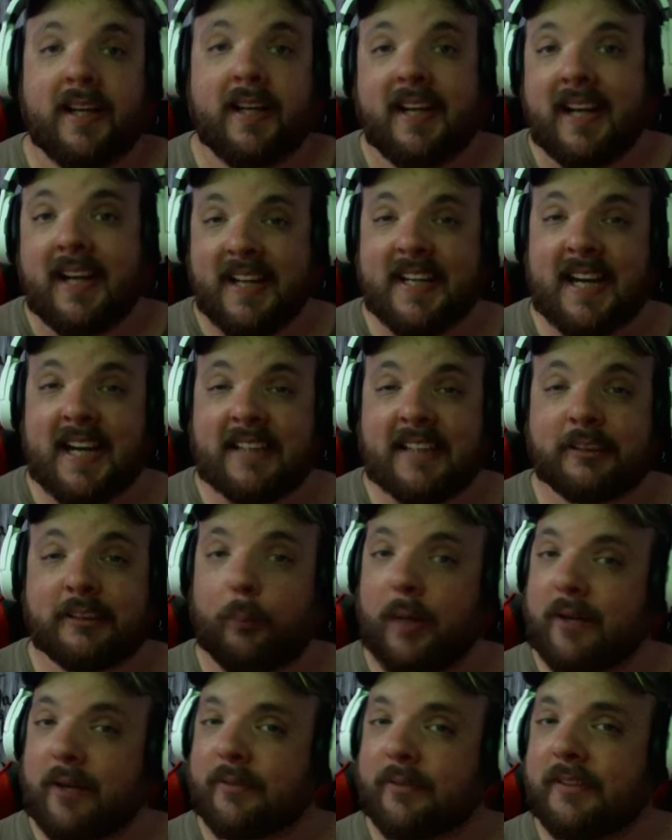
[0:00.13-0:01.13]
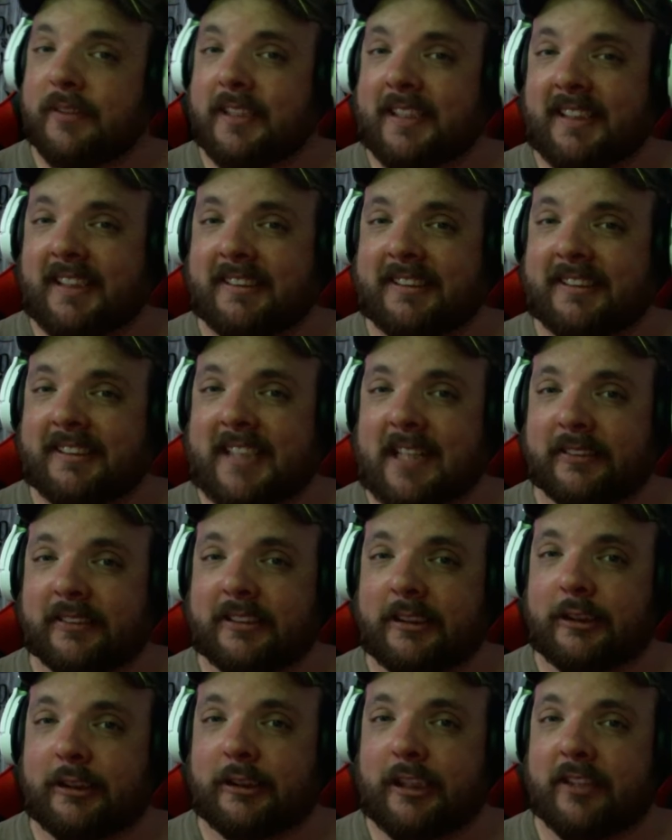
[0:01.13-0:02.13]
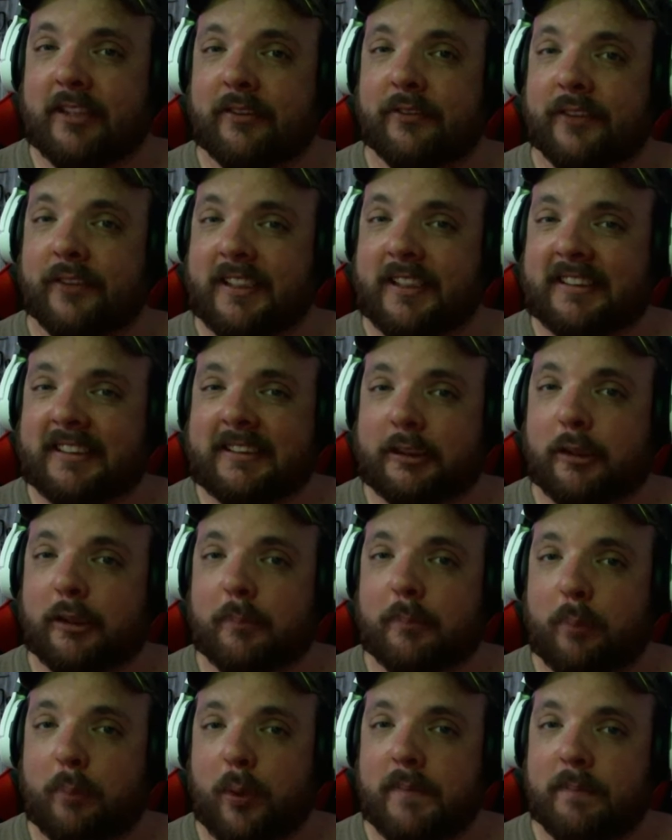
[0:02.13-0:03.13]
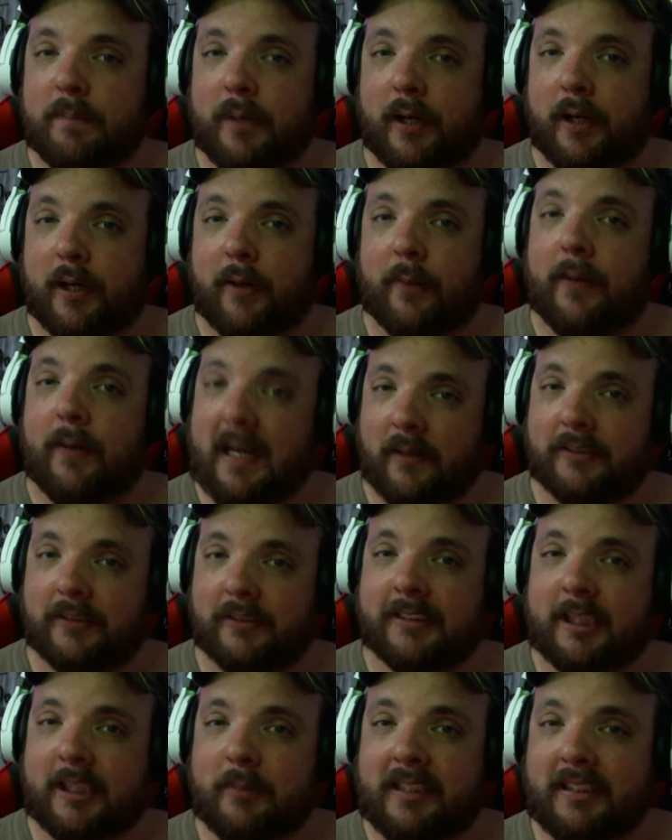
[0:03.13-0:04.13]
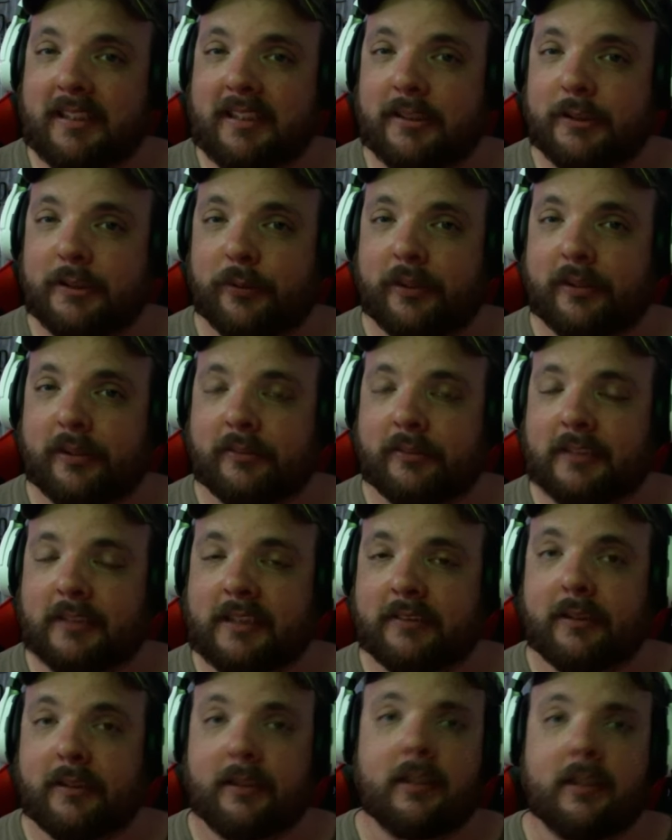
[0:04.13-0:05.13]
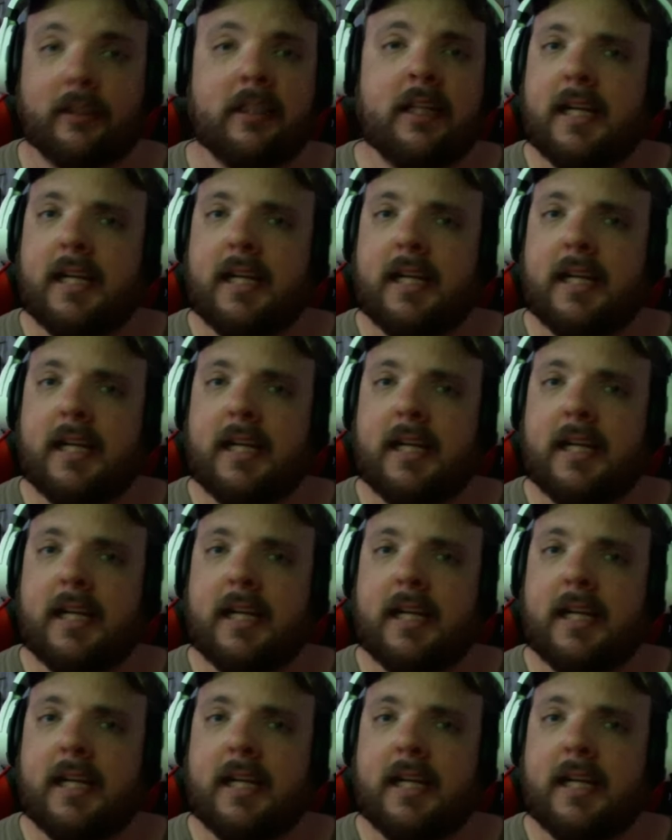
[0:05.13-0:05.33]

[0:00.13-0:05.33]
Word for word: Hey guys, welcome to King Skeleton Channel. This is your boy Bo. How is everybody doing lately?